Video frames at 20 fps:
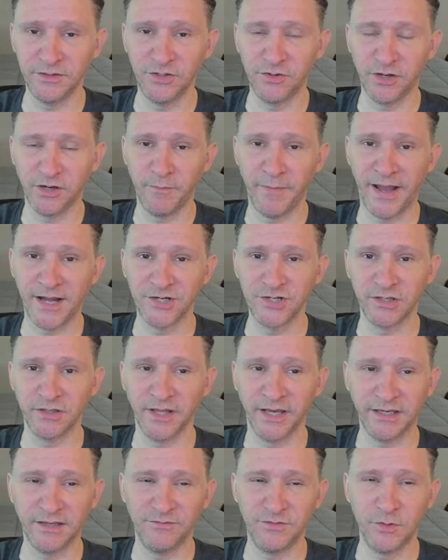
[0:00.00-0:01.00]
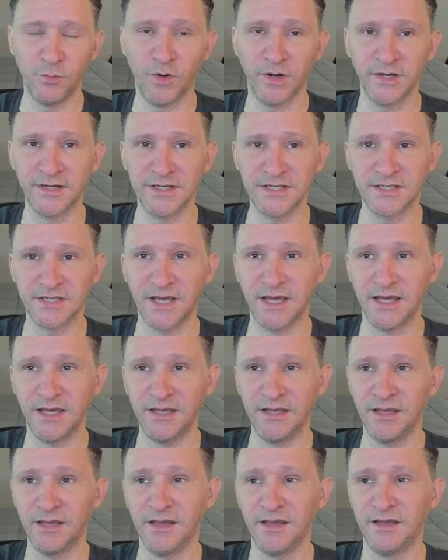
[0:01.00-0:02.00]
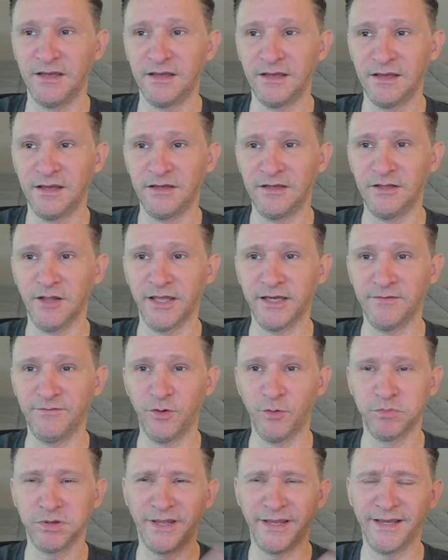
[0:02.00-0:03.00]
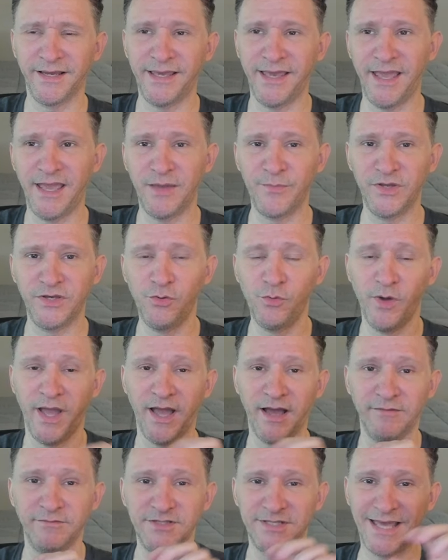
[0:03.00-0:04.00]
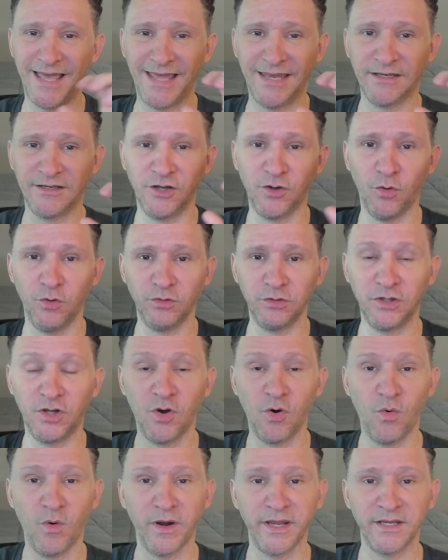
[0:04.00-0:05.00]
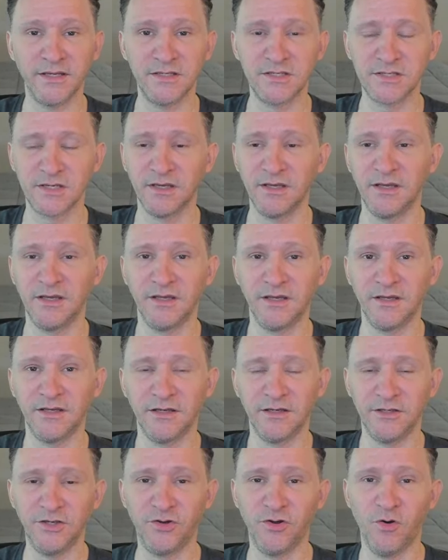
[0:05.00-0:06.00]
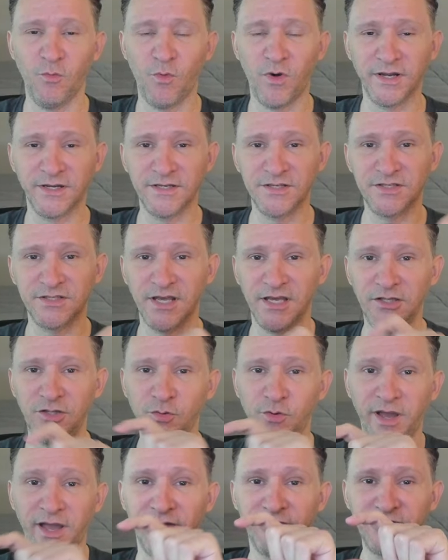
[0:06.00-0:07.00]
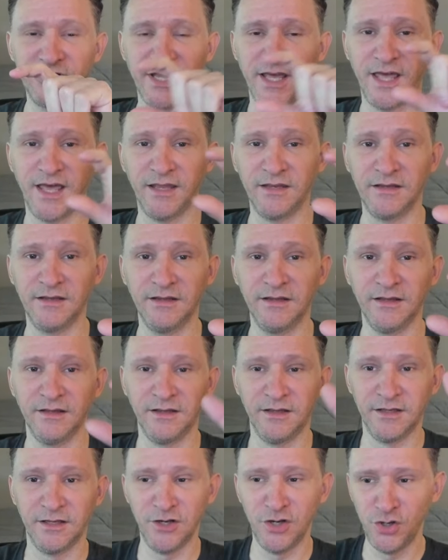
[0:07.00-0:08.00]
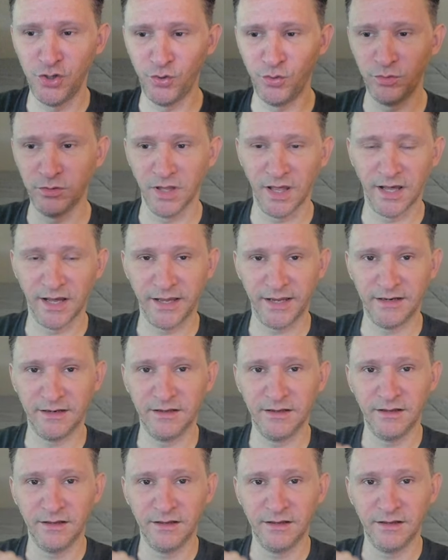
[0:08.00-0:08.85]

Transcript: You could imagine, like, if you wanted to say, like if you're playing a game and you have 10 gold coins, you don't want it to say you have 10 new line